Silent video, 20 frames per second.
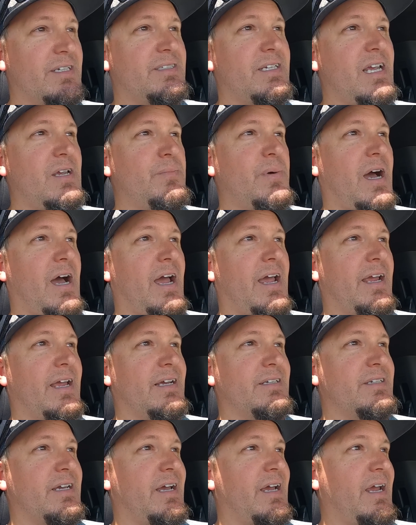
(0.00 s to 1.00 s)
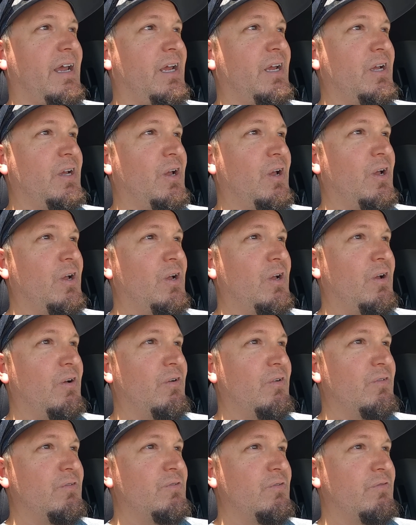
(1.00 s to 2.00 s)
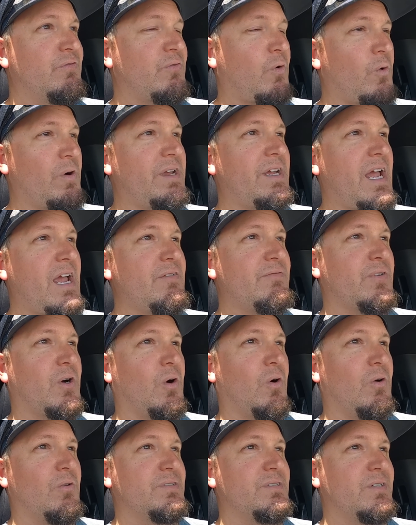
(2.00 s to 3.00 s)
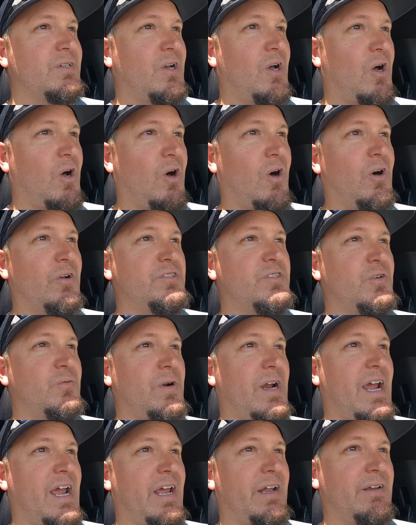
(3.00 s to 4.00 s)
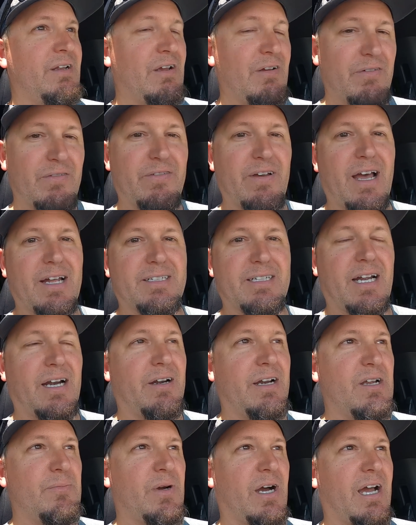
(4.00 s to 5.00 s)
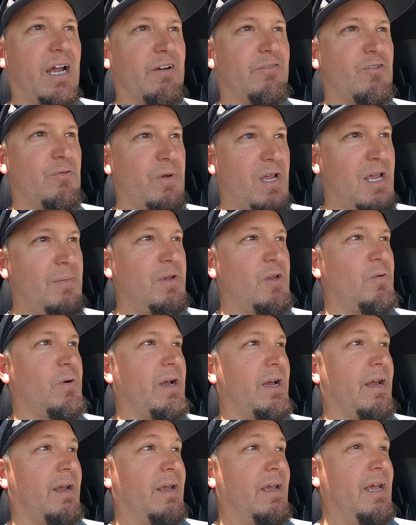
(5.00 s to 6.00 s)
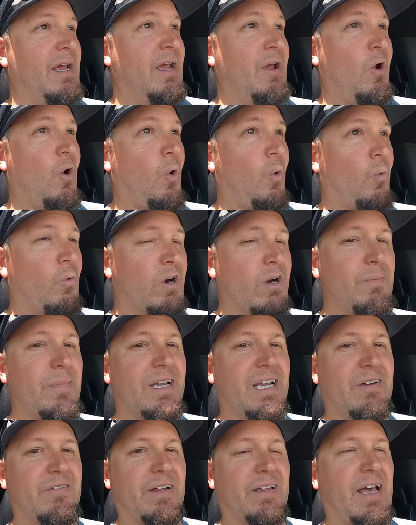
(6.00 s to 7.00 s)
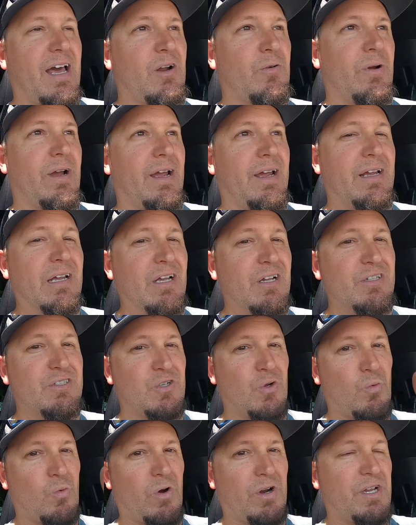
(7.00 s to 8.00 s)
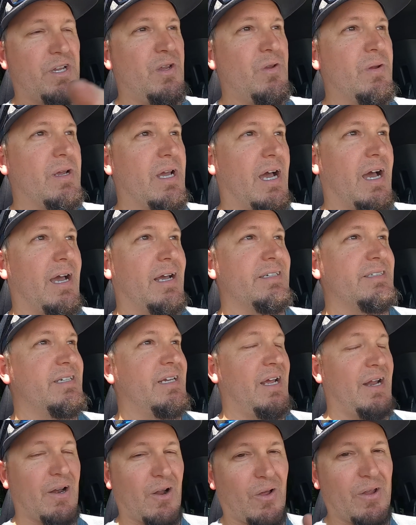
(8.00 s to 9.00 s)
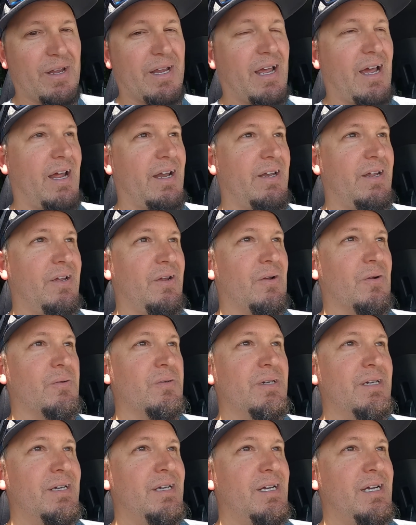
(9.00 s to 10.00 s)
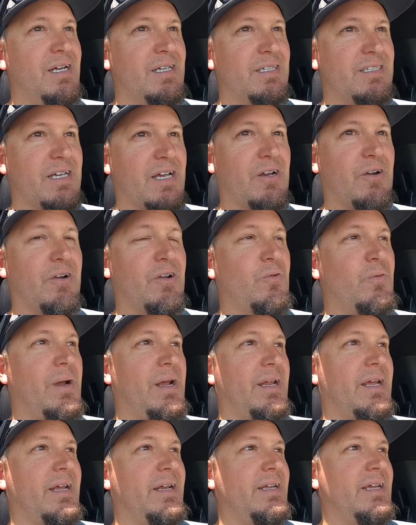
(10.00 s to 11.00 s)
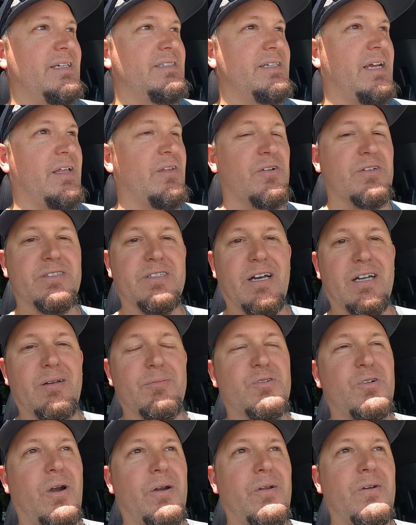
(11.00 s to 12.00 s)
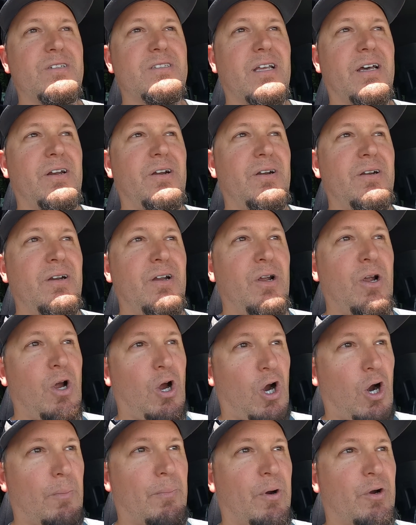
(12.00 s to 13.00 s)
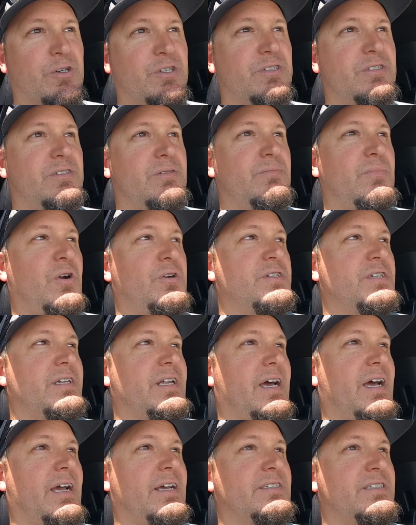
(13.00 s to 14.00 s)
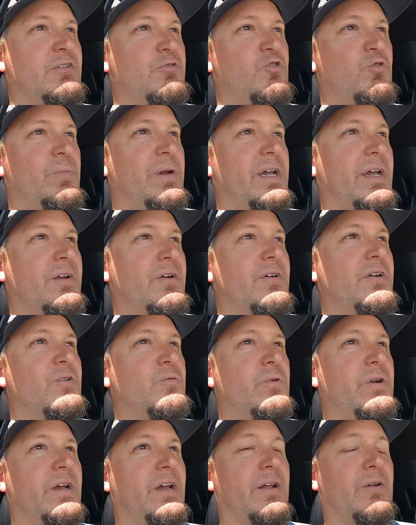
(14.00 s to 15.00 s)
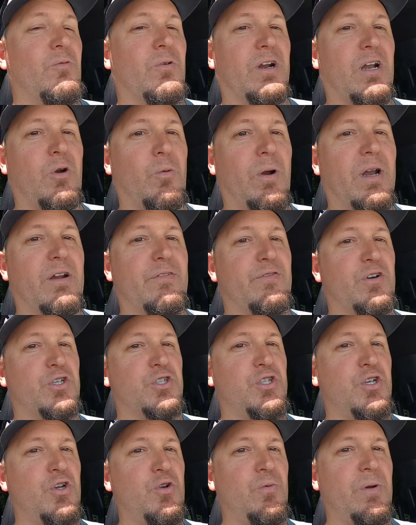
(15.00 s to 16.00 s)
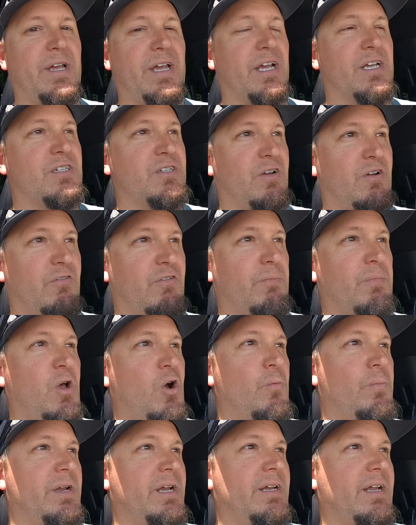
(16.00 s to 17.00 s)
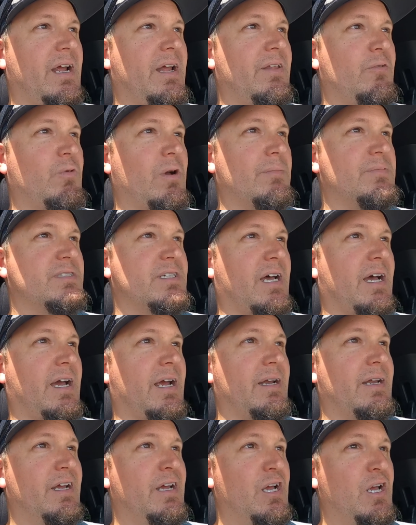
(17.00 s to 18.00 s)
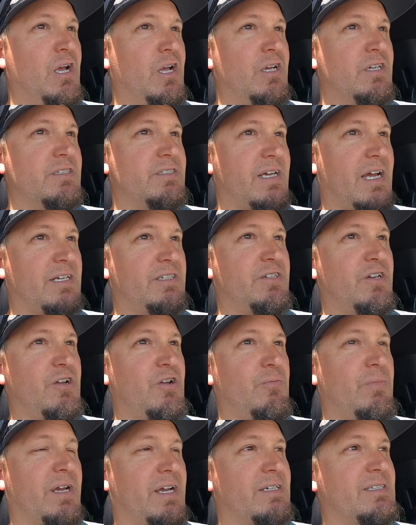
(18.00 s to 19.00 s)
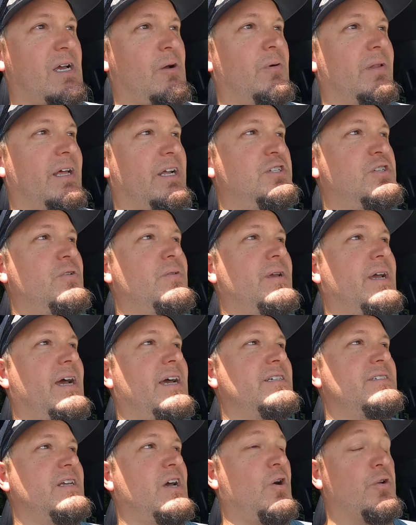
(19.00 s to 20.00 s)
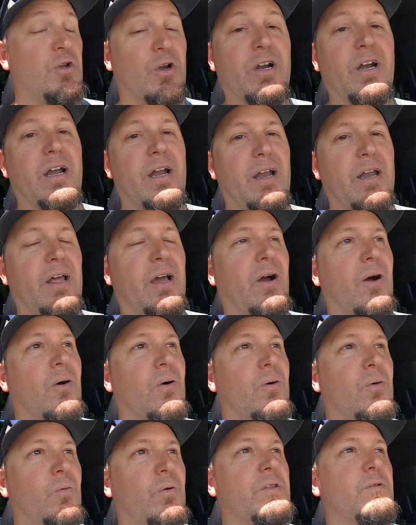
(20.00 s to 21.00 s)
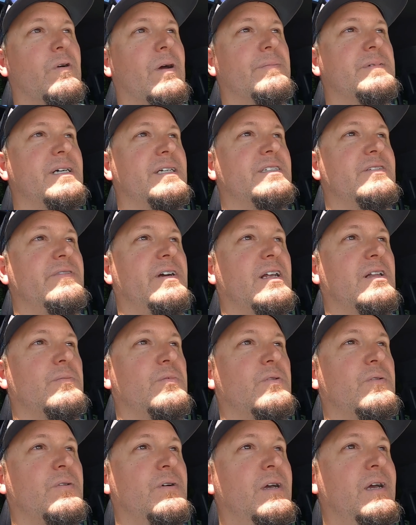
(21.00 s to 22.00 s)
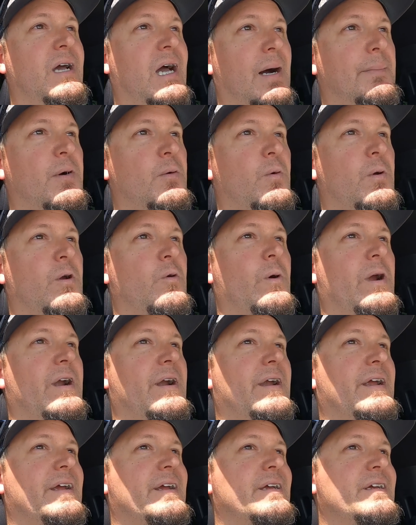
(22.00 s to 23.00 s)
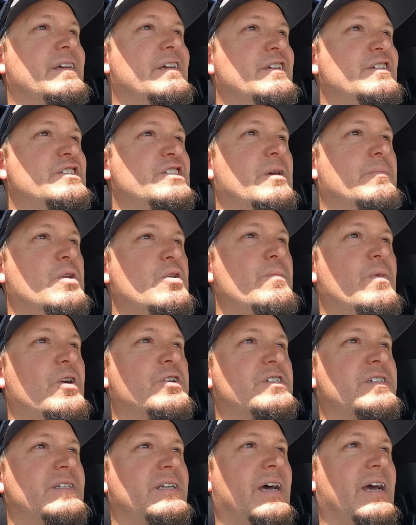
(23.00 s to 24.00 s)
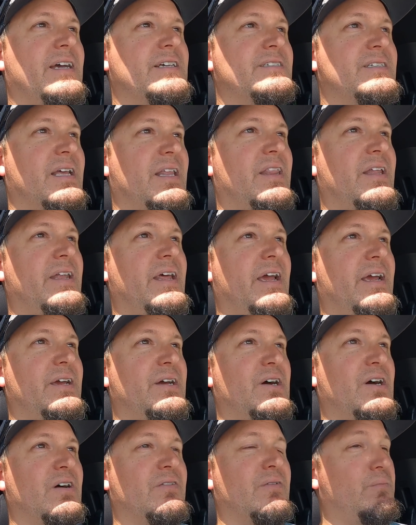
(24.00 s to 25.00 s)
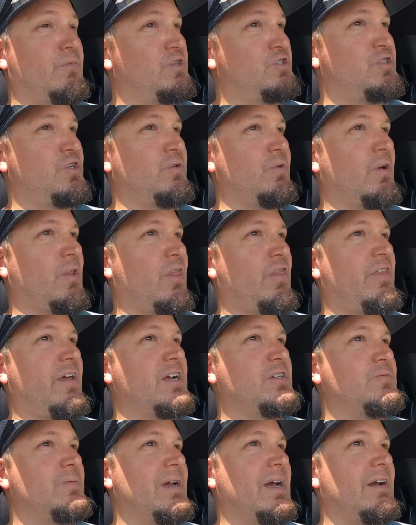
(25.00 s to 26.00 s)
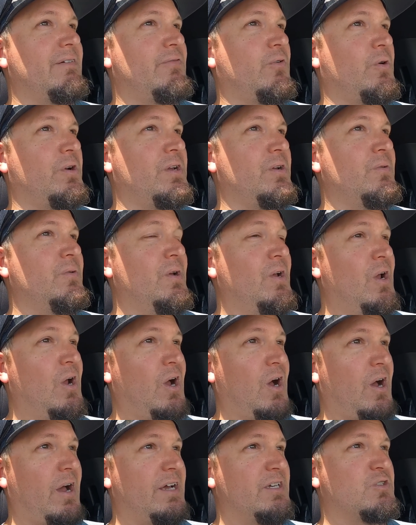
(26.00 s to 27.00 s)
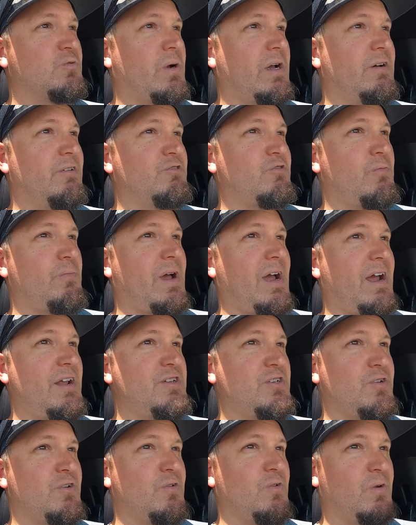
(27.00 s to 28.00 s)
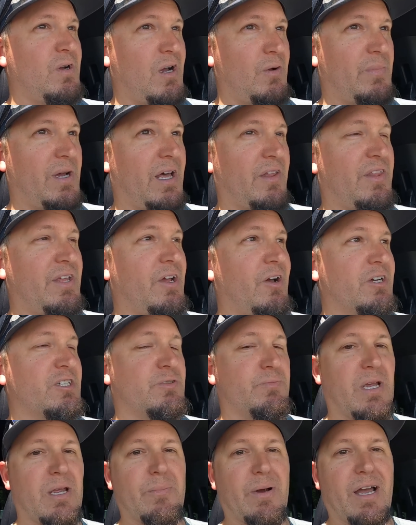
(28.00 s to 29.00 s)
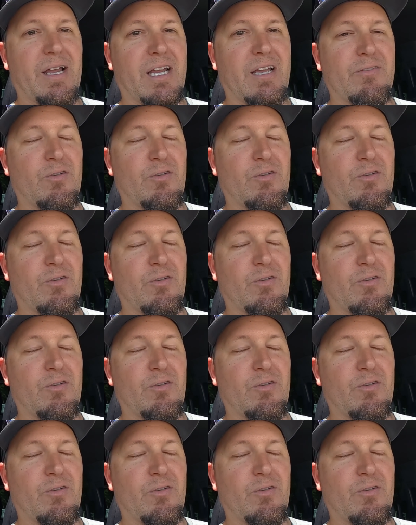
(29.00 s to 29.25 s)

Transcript: this e-bike is a 48 volt all-terrain fat tire e-bike from Himiway. We're gonna be giving that away to one of you guys, and all you gotta do to enter to win it is to either sign up to our newsletter or purchase some merchandise and you'll be entered to win. We're gonna run it for 2 weeks from the opening day of the website. Stay tuned because I will let you guys know. You're gonna know when the website's available. We'll be wearing some new merchandise the day of. I'm gonna show you all the things we got for you, as well as remind you about the awesome e-bike